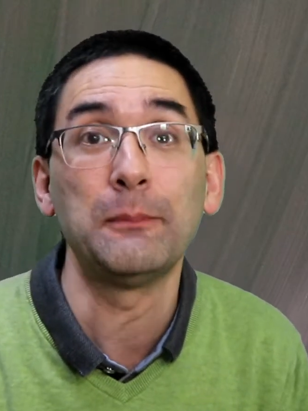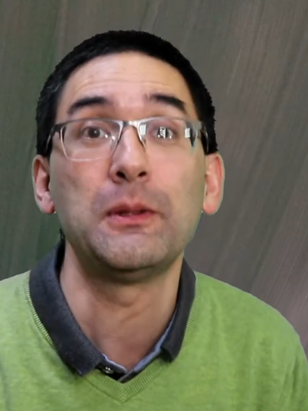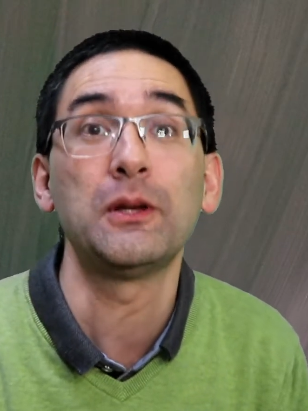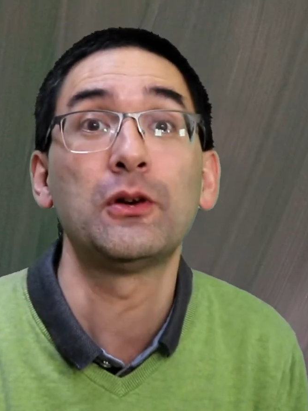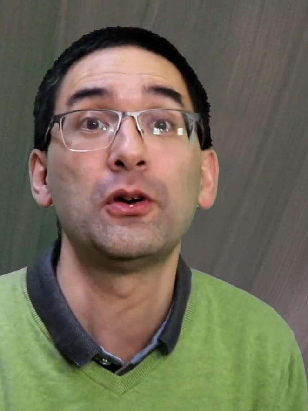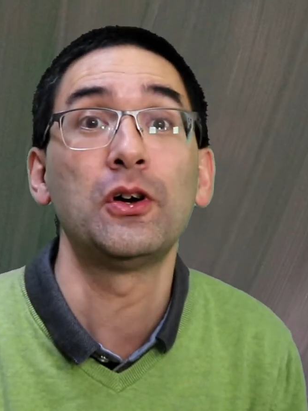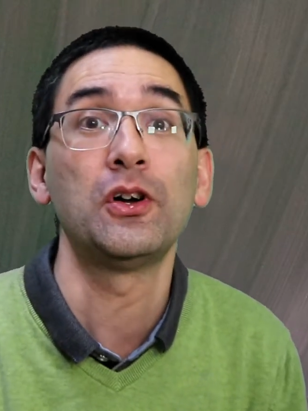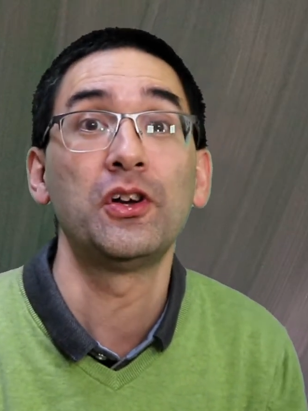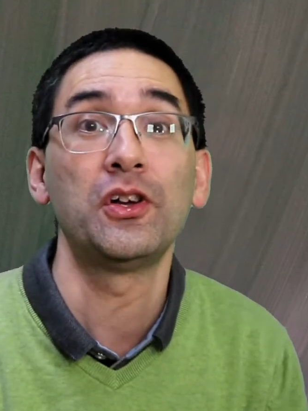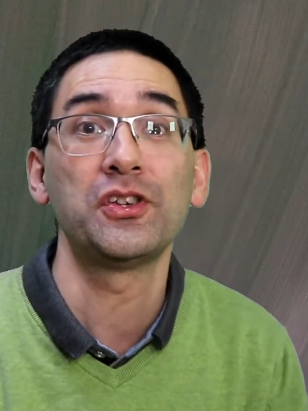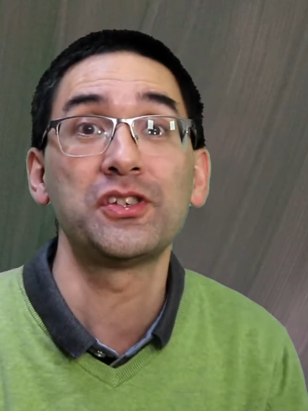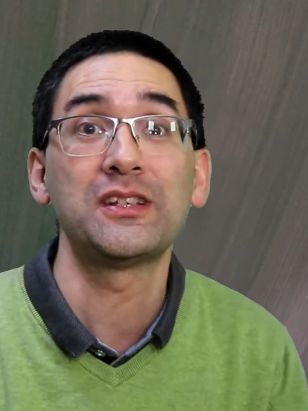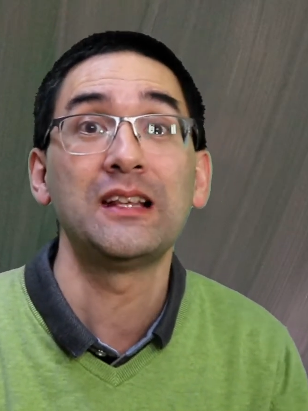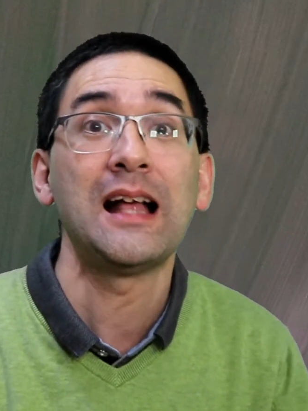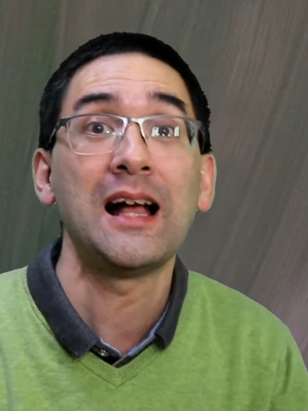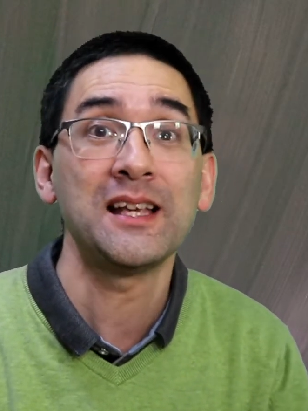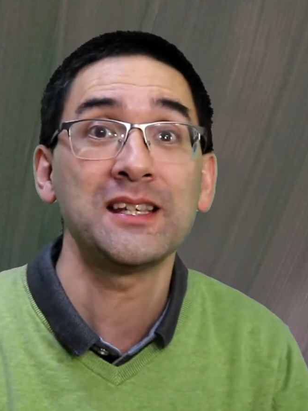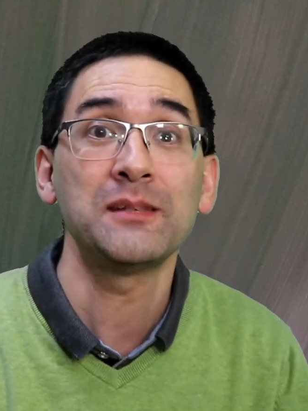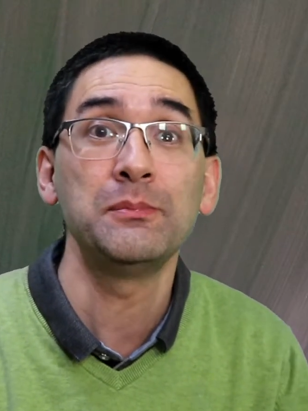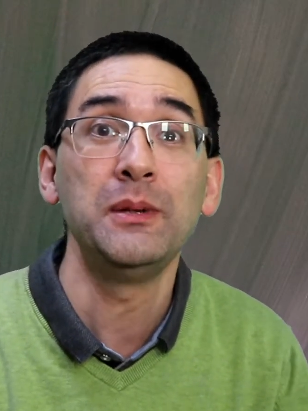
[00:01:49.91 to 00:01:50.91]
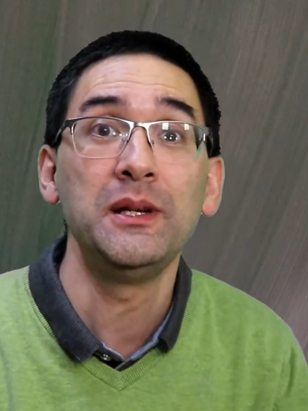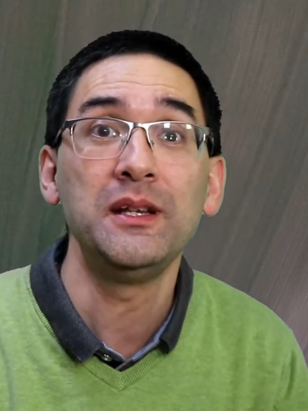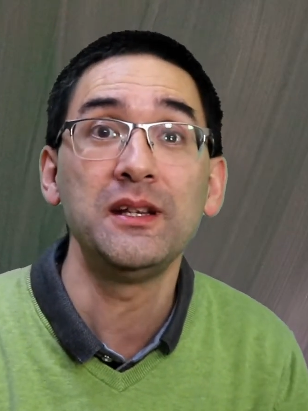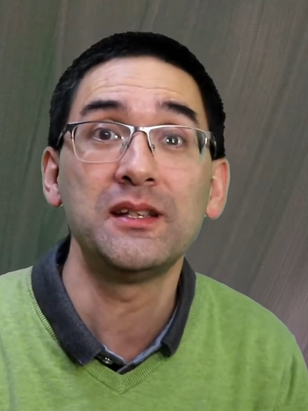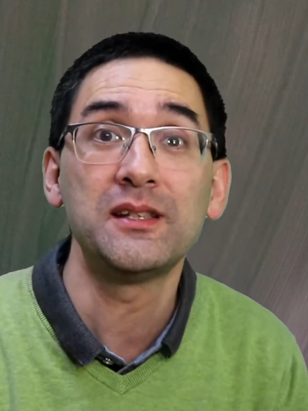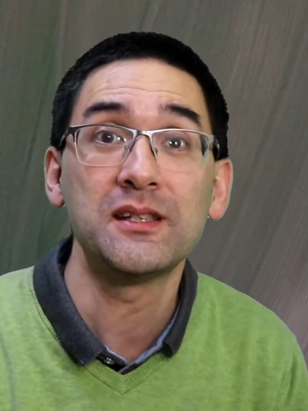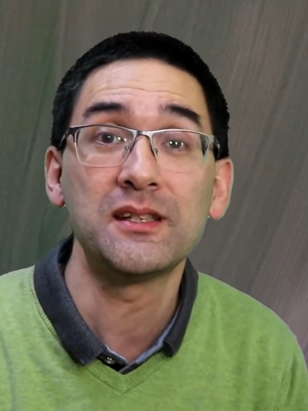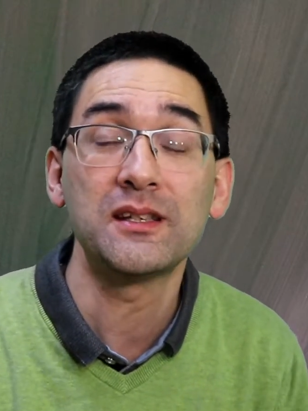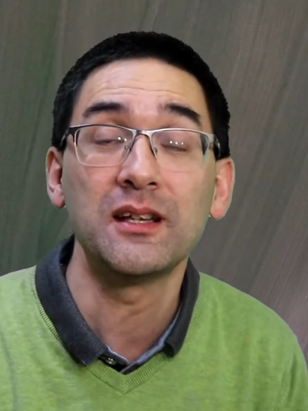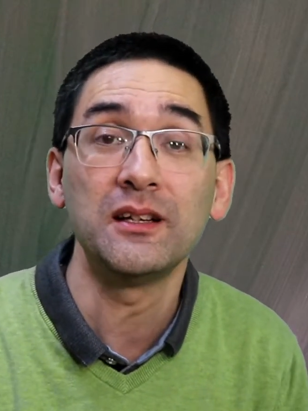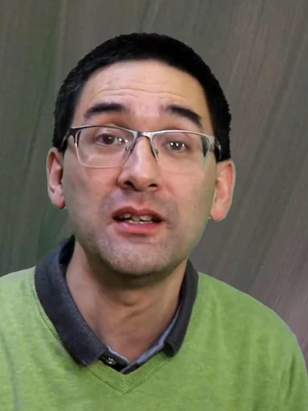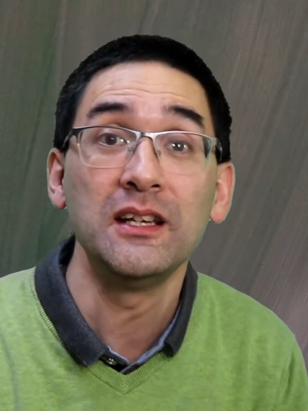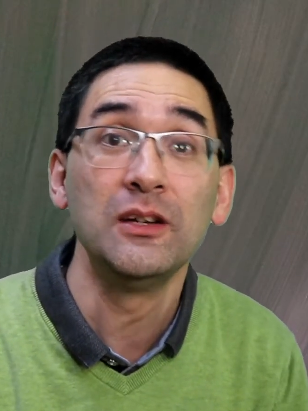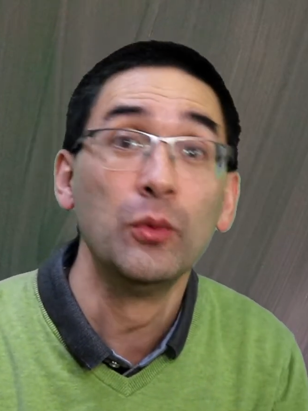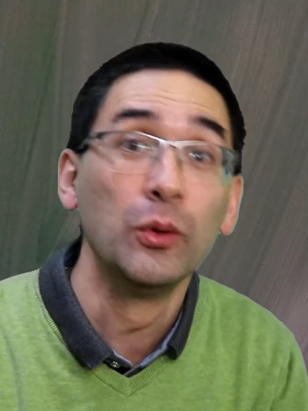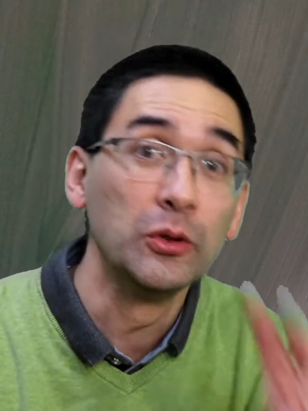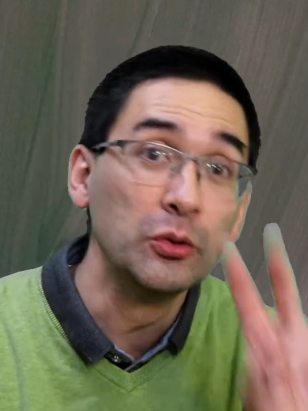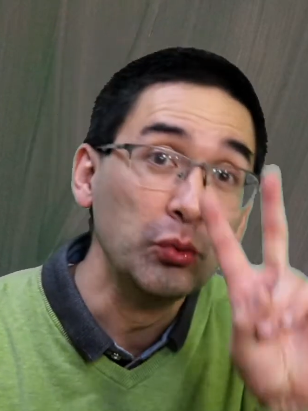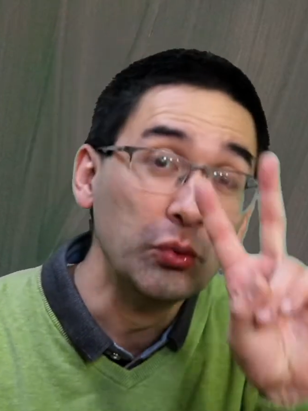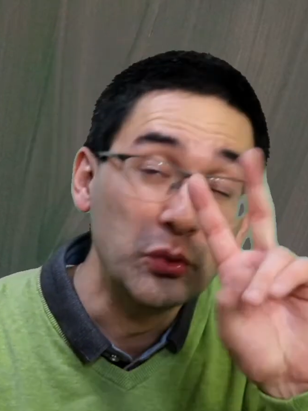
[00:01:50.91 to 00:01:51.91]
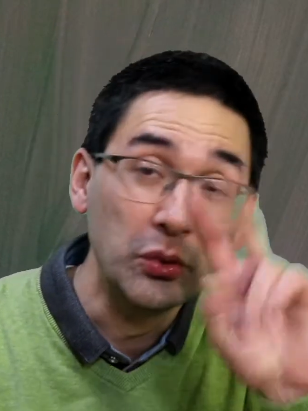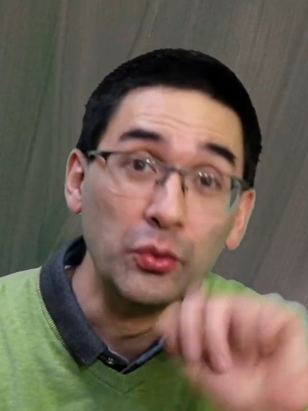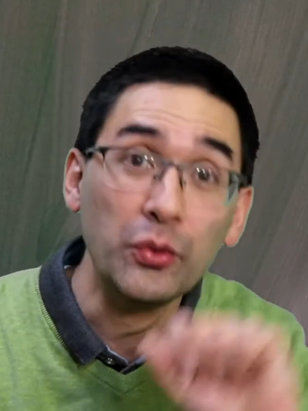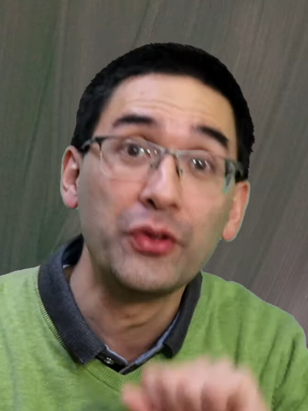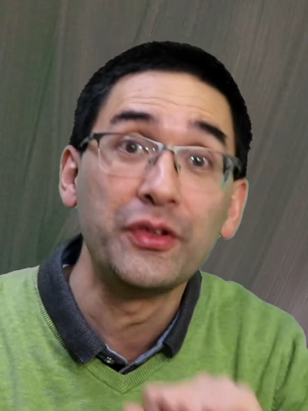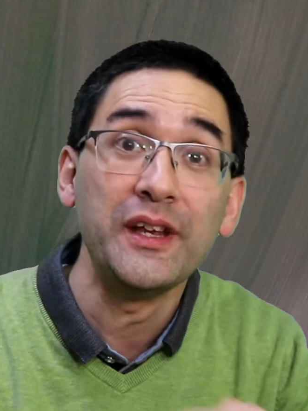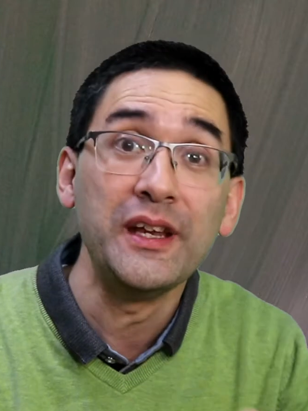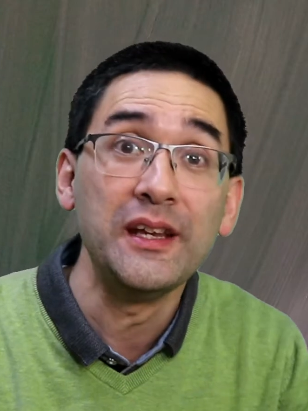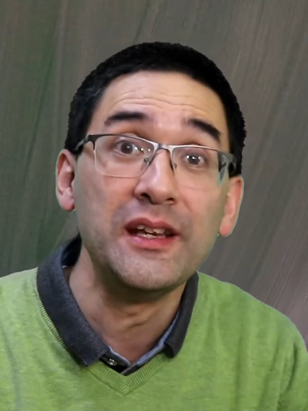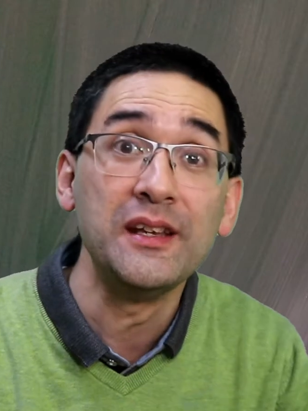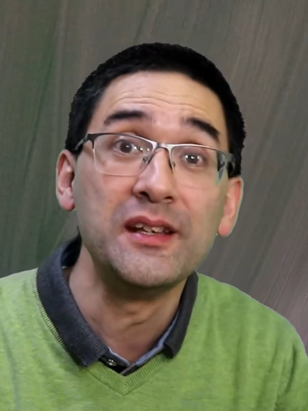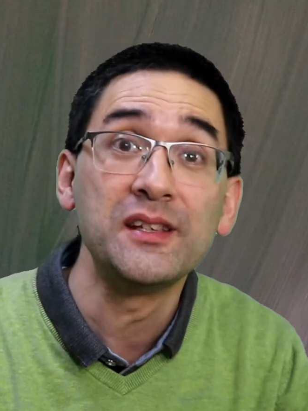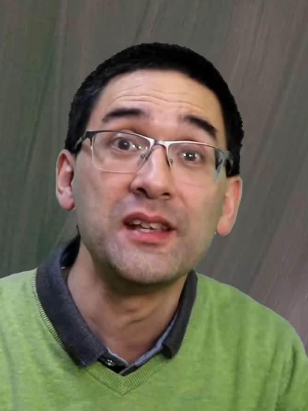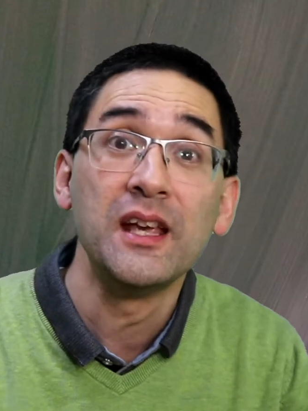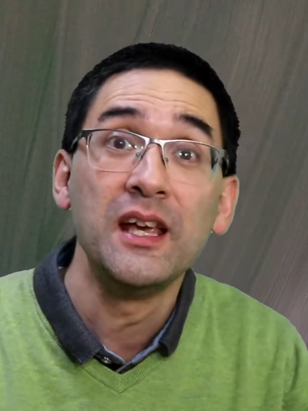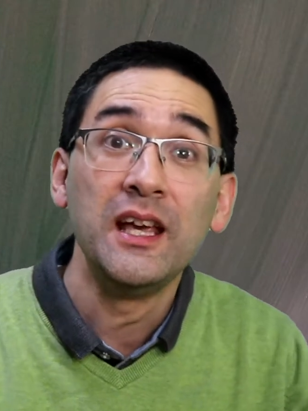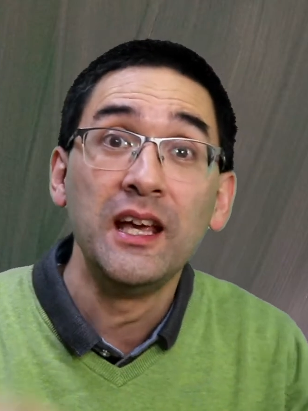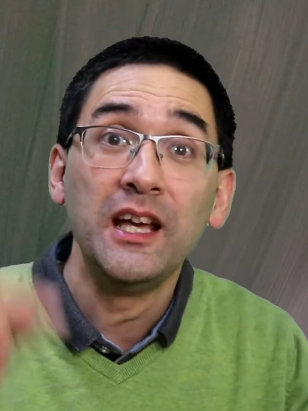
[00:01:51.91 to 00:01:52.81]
because last-minute studying will do 2 things.